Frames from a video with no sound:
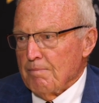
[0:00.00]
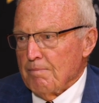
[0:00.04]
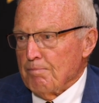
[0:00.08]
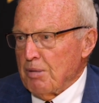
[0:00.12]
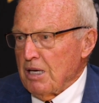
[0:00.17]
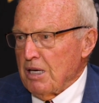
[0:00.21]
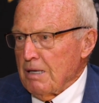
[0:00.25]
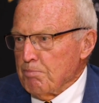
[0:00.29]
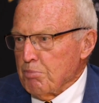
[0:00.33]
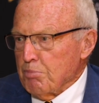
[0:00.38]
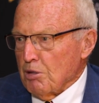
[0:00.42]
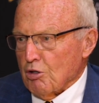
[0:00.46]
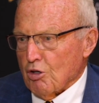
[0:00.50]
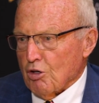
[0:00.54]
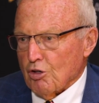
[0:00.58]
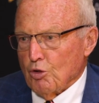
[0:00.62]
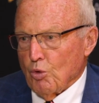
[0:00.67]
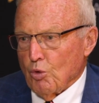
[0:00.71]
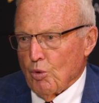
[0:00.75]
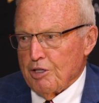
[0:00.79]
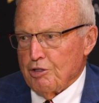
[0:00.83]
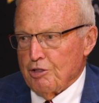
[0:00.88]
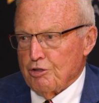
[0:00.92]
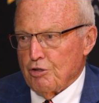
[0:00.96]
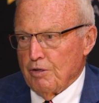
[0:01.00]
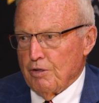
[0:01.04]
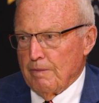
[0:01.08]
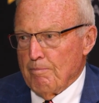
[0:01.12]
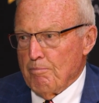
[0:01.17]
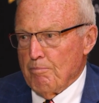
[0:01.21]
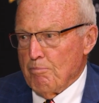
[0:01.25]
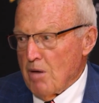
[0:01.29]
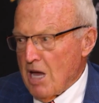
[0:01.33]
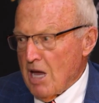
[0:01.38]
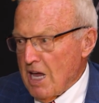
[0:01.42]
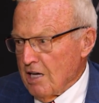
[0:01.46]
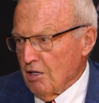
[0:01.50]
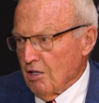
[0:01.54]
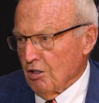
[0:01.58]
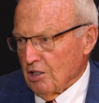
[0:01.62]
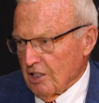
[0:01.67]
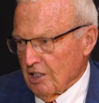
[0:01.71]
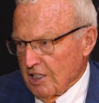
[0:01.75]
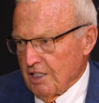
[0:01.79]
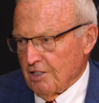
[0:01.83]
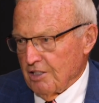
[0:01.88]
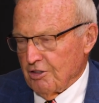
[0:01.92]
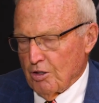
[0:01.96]
People are going to
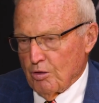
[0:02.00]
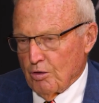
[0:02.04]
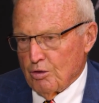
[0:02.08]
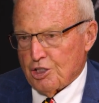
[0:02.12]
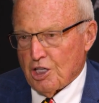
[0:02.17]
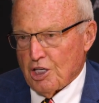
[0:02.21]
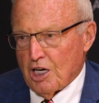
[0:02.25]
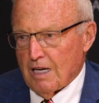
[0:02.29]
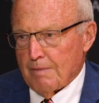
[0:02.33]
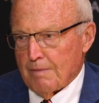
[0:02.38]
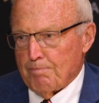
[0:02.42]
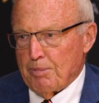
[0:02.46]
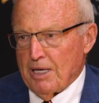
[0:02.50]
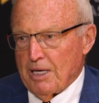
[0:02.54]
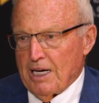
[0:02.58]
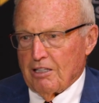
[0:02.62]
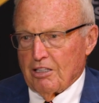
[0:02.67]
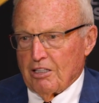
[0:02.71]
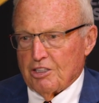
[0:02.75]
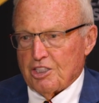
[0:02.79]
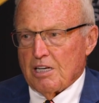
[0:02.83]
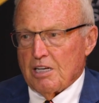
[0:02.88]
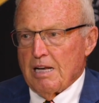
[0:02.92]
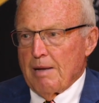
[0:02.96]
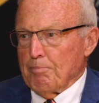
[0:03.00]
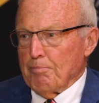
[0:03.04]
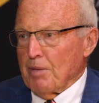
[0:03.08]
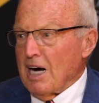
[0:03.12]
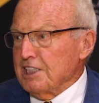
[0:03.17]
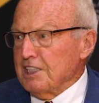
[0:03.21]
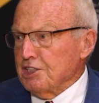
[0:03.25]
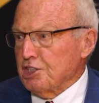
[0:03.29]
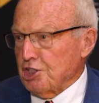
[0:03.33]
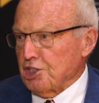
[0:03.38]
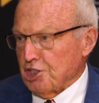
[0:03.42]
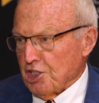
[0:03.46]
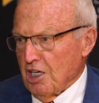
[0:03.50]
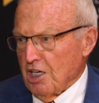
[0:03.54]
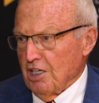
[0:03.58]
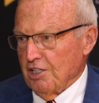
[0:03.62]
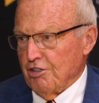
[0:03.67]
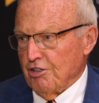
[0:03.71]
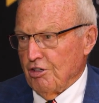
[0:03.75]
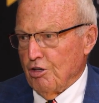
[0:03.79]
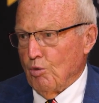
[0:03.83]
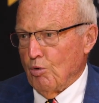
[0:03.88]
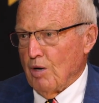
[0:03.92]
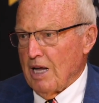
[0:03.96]
mail in those hot ballots. My
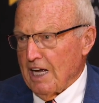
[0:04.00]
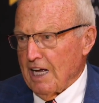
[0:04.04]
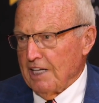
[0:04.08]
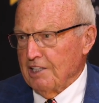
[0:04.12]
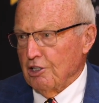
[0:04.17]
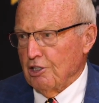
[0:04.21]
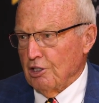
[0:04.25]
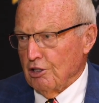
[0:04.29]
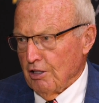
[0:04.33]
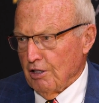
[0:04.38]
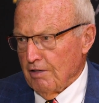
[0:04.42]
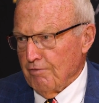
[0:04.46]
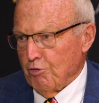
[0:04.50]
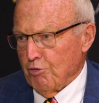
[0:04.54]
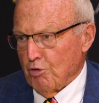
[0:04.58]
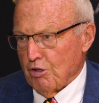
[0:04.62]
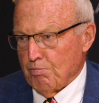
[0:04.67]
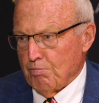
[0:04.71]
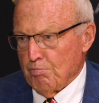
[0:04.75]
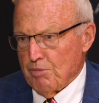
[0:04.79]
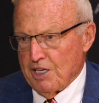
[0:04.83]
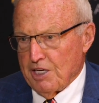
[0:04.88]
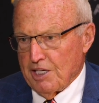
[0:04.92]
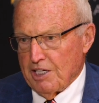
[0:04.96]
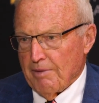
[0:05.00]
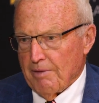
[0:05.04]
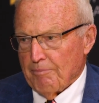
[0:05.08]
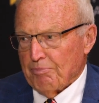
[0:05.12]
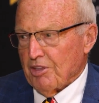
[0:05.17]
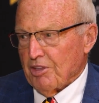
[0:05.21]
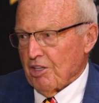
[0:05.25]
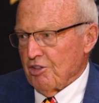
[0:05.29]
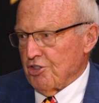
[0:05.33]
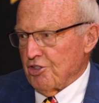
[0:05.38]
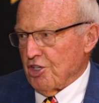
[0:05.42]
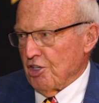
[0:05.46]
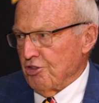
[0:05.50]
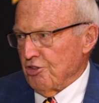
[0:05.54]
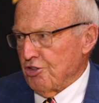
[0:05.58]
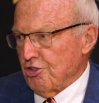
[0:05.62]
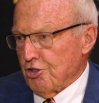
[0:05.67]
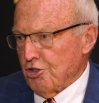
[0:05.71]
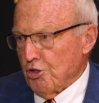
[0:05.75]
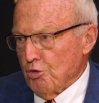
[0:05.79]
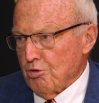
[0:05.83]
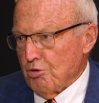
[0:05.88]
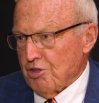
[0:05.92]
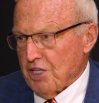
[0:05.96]
son, who hadn't lived with me since
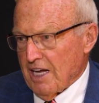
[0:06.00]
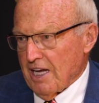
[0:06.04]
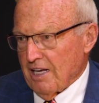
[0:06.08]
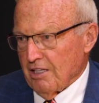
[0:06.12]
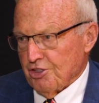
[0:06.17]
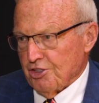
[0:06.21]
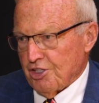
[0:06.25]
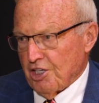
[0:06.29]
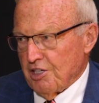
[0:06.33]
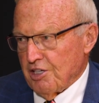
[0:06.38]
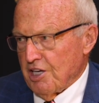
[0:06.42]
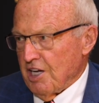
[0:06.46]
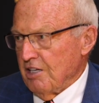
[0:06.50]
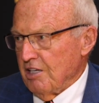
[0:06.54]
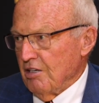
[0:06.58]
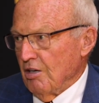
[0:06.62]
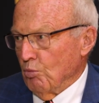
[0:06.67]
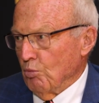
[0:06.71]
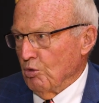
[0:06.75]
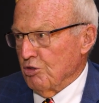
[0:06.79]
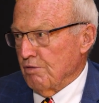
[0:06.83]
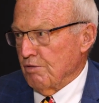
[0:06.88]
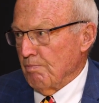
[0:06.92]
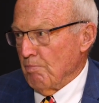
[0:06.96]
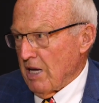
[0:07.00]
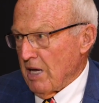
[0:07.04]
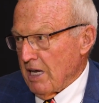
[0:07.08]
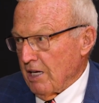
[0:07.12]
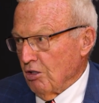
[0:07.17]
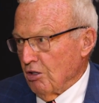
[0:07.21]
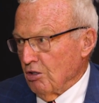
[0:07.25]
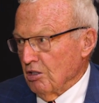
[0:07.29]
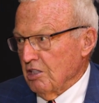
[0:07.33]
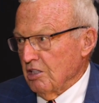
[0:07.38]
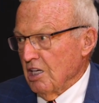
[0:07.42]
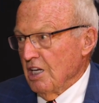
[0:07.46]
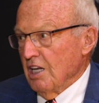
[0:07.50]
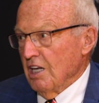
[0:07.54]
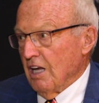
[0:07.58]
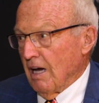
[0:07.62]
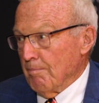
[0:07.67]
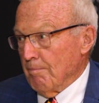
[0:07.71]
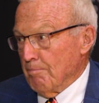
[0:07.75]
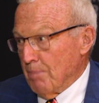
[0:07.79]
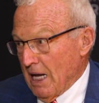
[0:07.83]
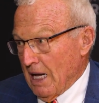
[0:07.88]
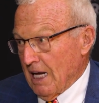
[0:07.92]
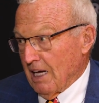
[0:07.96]
2008, was mailed a
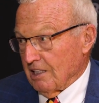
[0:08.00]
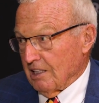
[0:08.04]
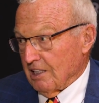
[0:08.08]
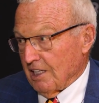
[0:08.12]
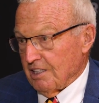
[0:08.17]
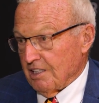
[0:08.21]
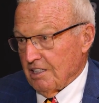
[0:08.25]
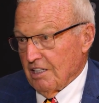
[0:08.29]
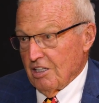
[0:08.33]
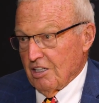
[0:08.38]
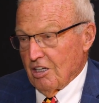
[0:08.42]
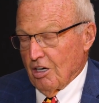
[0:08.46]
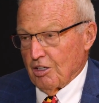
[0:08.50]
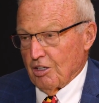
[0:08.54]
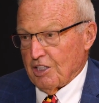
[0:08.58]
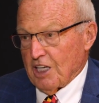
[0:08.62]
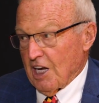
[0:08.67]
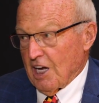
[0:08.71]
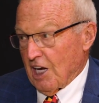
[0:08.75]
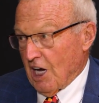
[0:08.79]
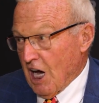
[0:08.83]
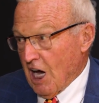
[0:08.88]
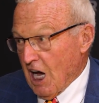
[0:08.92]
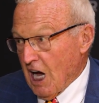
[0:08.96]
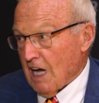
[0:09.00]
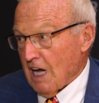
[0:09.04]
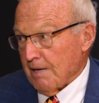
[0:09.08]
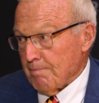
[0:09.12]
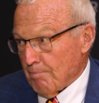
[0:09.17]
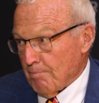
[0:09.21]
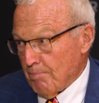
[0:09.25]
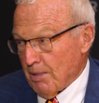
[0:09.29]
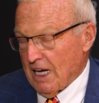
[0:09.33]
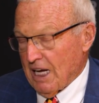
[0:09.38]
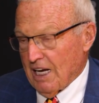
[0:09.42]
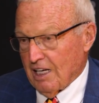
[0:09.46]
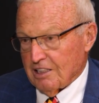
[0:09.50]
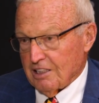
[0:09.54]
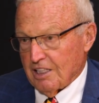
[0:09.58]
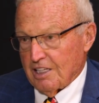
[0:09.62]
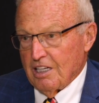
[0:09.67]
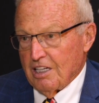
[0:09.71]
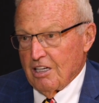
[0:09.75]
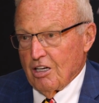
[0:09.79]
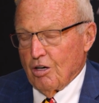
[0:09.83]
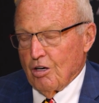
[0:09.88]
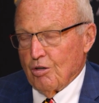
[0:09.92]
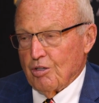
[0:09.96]
ballot, a hot ballot,
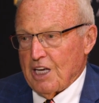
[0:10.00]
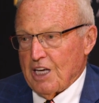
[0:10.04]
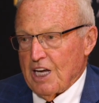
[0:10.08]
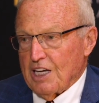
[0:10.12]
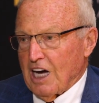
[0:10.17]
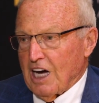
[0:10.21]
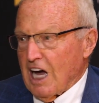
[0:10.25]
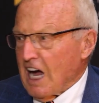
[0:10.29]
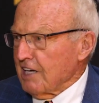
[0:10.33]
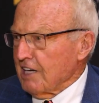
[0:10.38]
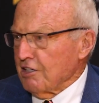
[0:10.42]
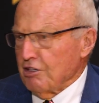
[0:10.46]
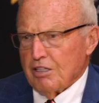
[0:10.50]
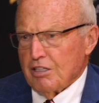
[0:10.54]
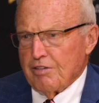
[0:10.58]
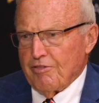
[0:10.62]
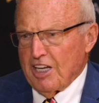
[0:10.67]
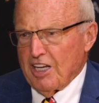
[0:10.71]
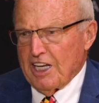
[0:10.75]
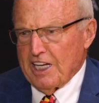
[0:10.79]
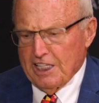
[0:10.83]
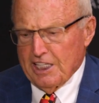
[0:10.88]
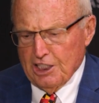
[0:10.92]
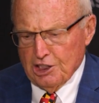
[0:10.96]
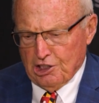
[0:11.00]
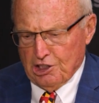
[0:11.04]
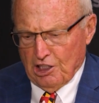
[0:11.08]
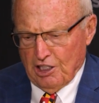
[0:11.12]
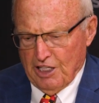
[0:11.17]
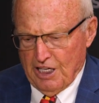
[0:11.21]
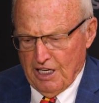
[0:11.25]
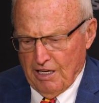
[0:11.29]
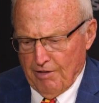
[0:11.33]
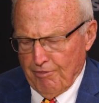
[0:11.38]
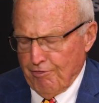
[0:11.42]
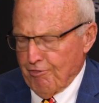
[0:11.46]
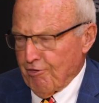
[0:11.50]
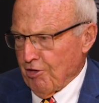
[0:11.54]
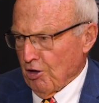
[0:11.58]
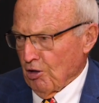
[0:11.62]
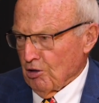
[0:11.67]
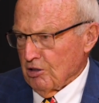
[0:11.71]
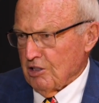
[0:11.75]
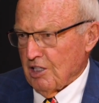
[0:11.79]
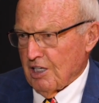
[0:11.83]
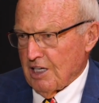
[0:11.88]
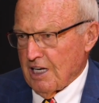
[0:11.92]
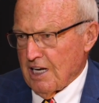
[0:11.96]
okay? I could have easily have
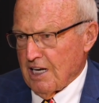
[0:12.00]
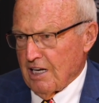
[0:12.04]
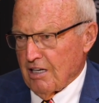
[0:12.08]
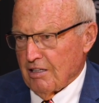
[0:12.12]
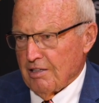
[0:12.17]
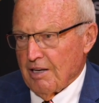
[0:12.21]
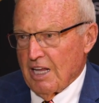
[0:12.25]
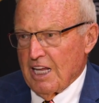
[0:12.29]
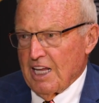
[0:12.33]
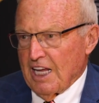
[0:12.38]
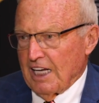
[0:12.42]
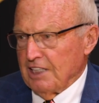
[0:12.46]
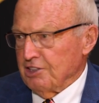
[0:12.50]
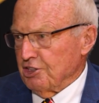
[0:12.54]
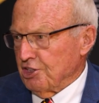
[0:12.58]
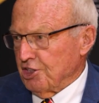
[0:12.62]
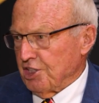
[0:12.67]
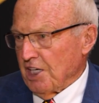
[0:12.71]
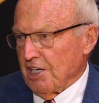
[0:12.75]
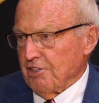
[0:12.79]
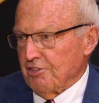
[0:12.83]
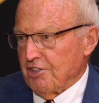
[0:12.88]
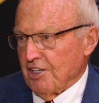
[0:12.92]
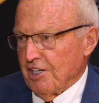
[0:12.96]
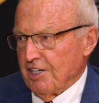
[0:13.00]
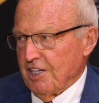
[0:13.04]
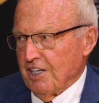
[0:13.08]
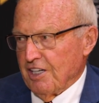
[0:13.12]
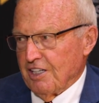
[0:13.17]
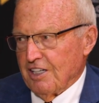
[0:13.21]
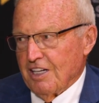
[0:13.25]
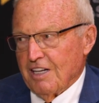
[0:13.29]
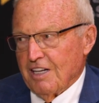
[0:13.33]
filled it out and sent it in,